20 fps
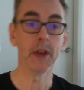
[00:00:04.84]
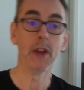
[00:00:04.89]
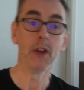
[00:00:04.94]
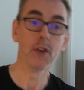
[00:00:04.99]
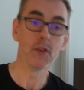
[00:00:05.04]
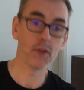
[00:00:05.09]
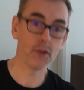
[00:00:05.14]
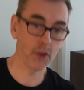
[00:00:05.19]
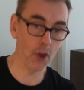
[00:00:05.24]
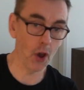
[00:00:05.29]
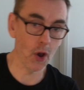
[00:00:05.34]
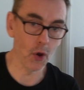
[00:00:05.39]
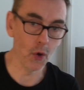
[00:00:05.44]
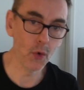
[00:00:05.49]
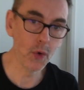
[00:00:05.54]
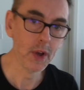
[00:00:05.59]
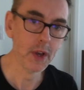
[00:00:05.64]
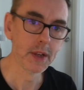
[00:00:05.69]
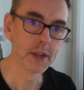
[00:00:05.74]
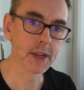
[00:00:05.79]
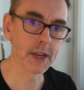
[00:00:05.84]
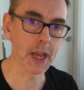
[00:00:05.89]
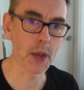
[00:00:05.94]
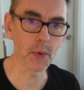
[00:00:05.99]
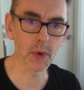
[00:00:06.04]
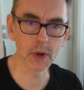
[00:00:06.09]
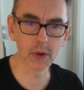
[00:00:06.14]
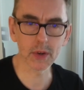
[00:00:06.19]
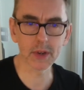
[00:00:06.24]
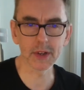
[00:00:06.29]
so today we're
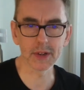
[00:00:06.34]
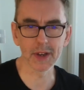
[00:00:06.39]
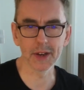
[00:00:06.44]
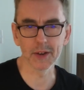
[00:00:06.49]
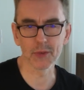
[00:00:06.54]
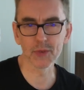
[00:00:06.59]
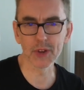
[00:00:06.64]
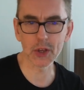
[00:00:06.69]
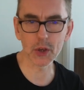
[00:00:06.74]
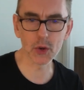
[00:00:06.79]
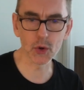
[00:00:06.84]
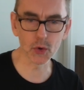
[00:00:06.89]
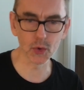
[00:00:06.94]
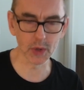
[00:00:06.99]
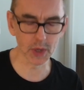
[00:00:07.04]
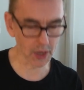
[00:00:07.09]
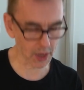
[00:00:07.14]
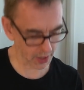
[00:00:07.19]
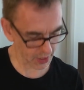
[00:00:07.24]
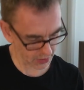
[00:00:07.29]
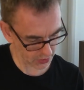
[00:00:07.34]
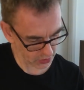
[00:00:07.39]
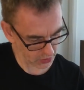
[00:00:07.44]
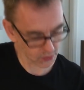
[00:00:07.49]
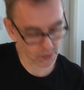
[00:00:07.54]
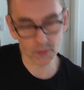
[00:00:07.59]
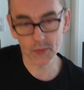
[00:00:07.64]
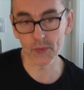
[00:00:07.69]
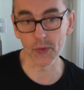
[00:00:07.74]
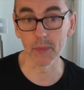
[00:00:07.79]
going to look at a really cool
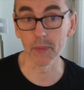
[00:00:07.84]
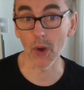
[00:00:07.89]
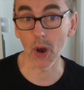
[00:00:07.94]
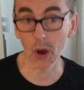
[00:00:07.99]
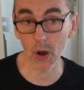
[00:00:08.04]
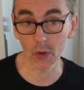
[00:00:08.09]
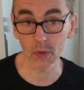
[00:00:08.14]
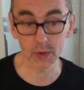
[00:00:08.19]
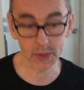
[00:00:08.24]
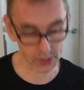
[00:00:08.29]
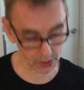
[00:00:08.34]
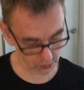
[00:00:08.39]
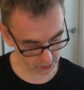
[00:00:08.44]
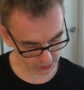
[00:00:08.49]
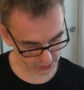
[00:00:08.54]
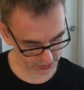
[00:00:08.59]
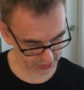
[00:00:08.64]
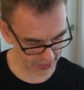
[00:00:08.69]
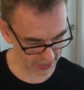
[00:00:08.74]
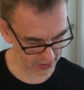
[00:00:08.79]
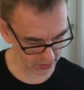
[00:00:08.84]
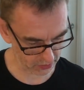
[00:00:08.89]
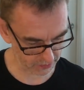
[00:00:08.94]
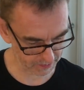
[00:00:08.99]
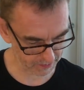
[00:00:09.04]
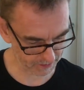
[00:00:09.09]
line from the whole tone scale.